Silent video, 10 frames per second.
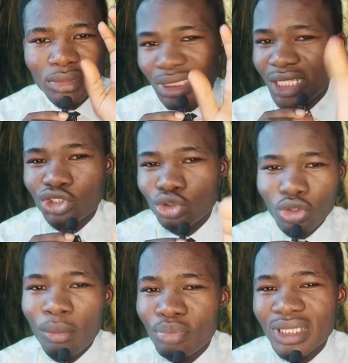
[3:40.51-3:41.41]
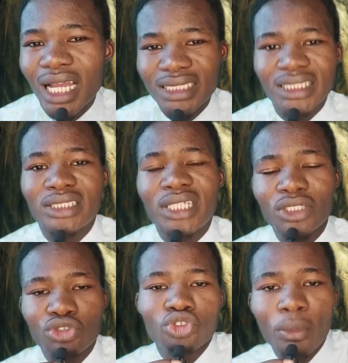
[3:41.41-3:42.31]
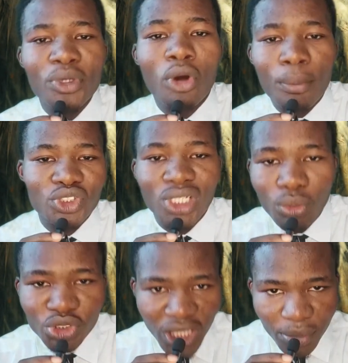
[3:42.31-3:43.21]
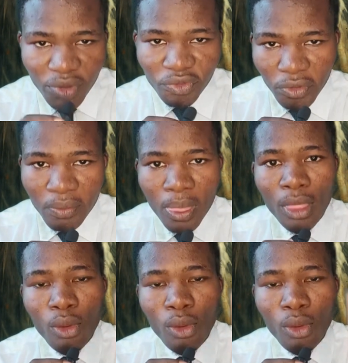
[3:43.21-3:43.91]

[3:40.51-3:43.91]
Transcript: that should not be compulsorily what you're aiming for.